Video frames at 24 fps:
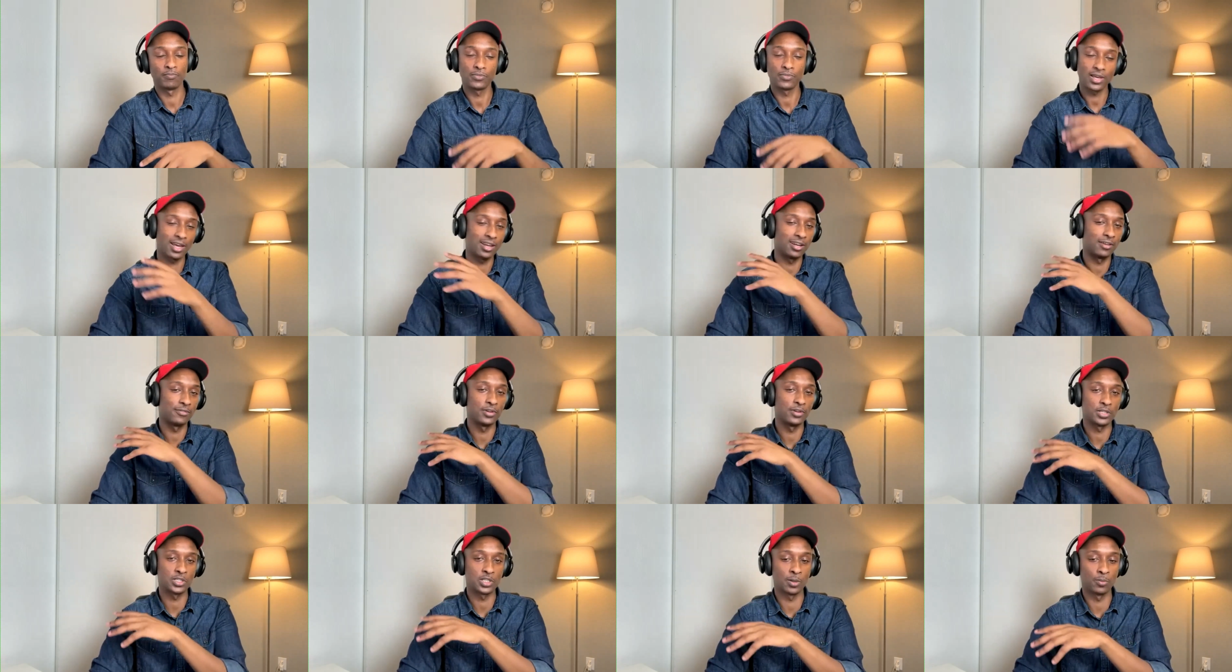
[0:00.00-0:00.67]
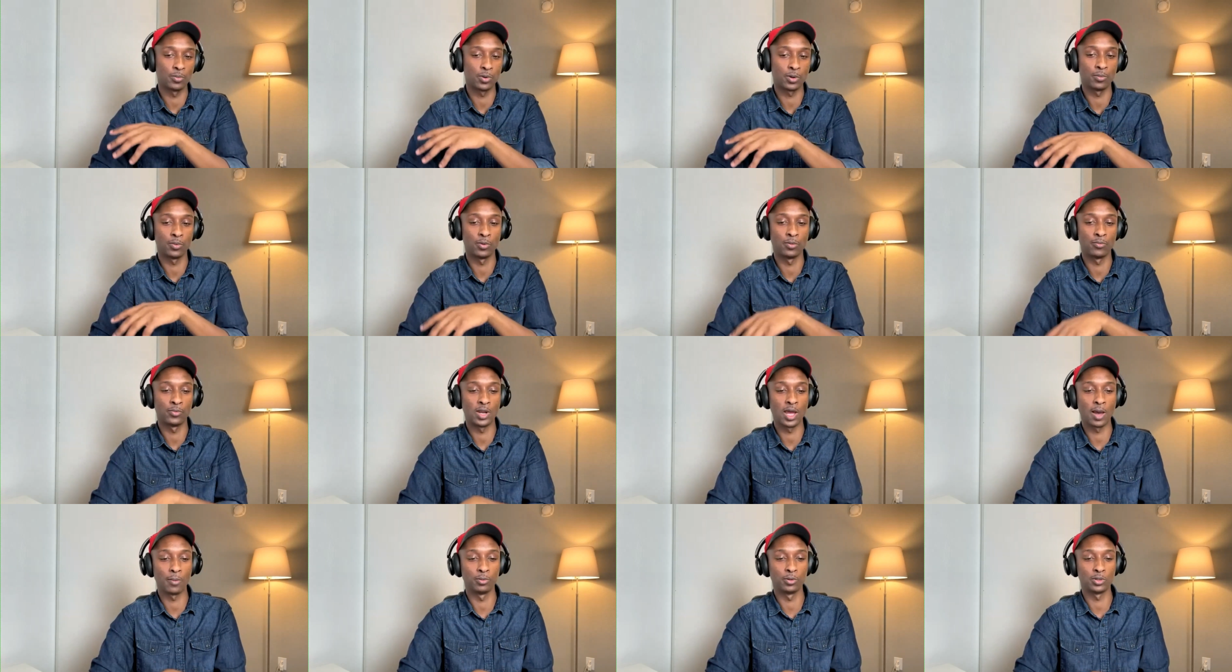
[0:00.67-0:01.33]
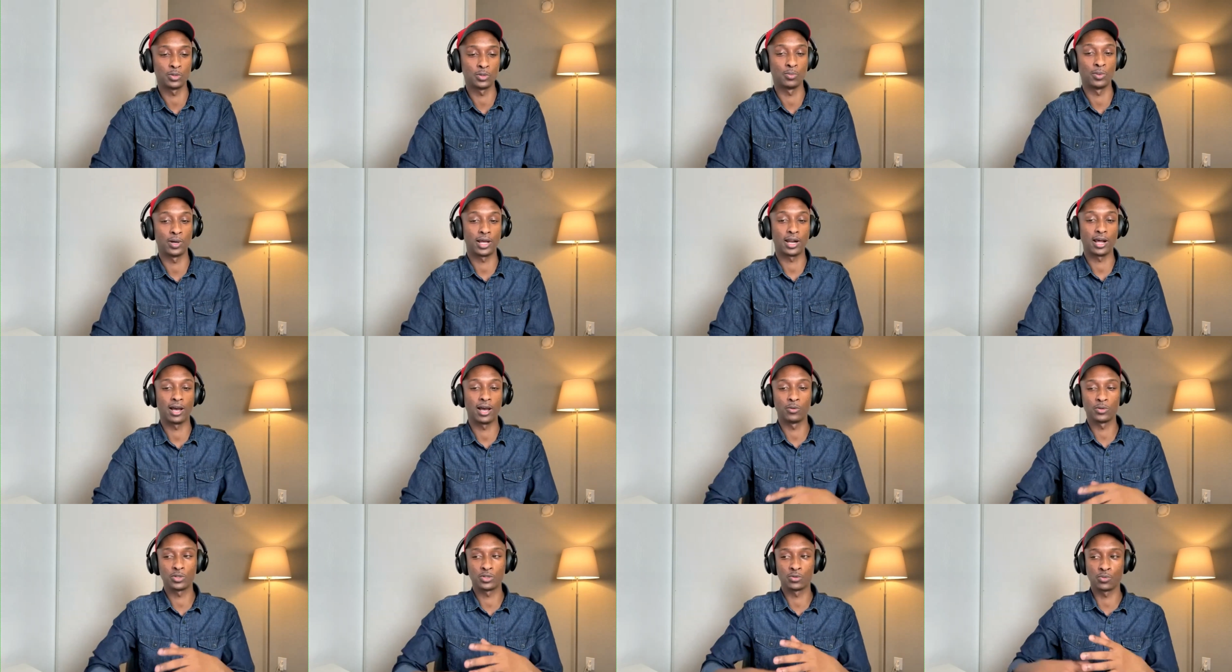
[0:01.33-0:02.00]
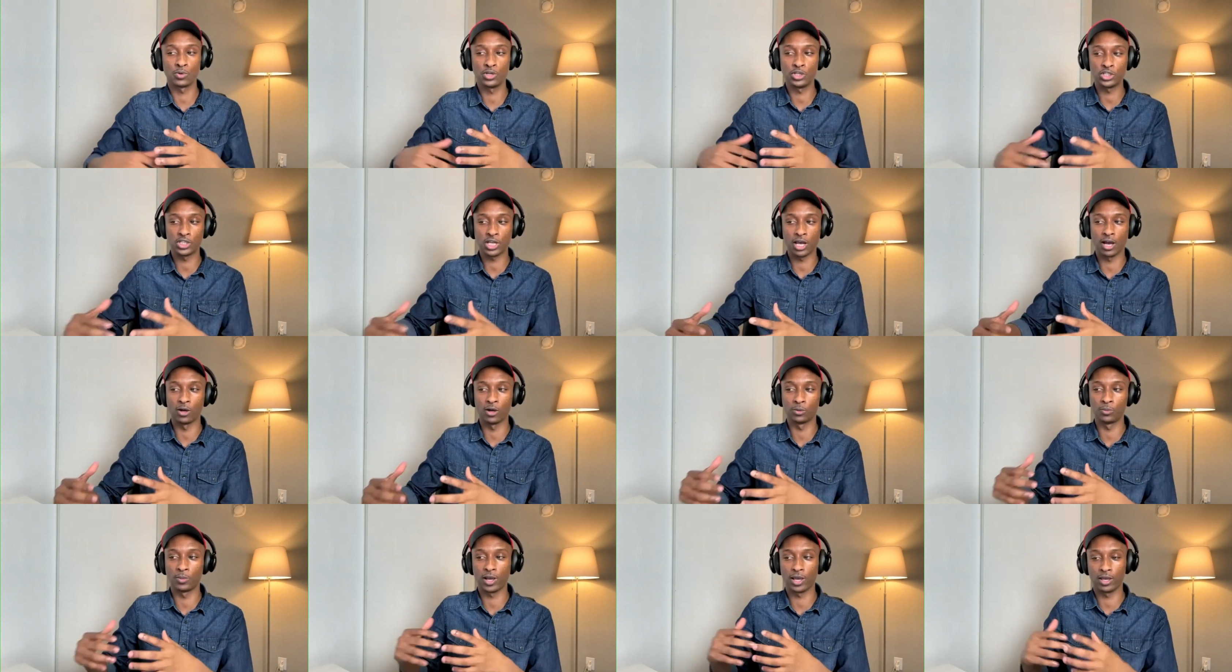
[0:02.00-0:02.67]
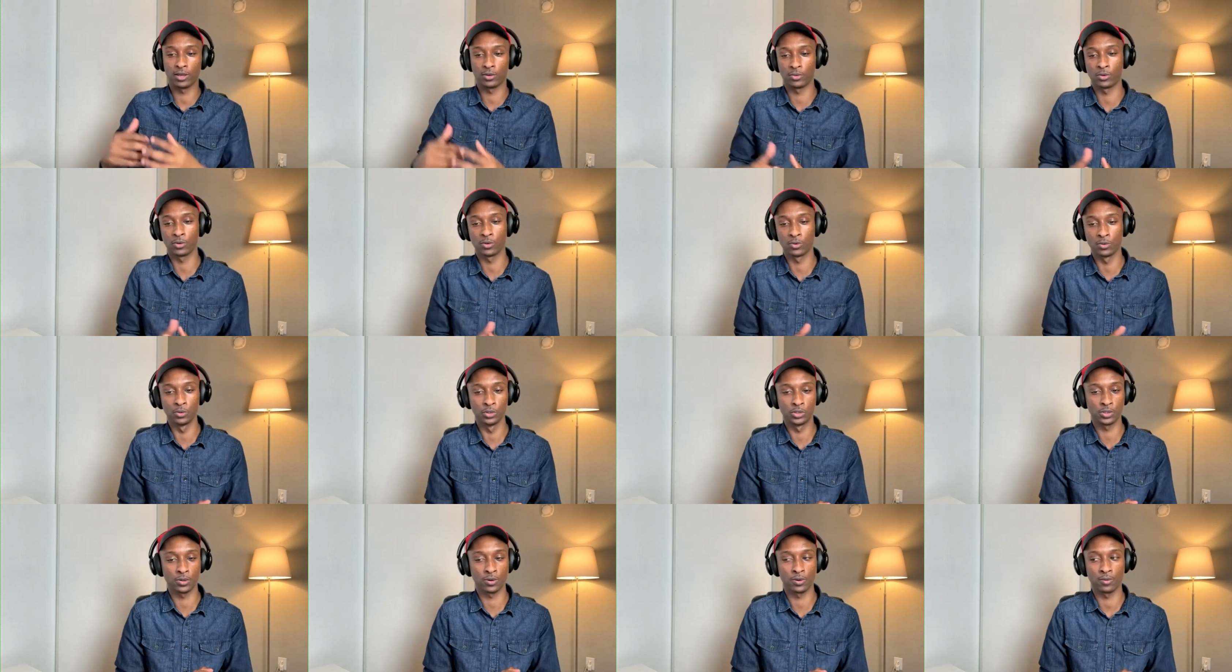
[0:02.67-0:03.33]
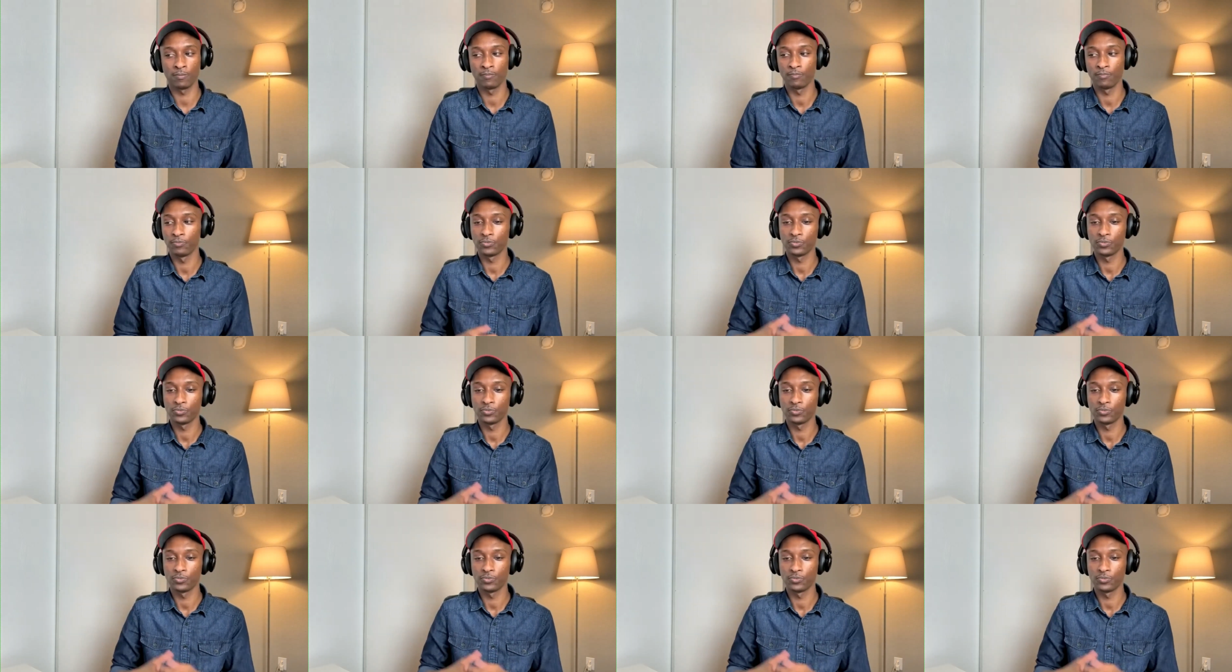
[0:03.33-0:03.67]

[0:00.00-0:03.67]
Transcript: I live in a suburb of Minneapolis, but I was reached out by a recruiter.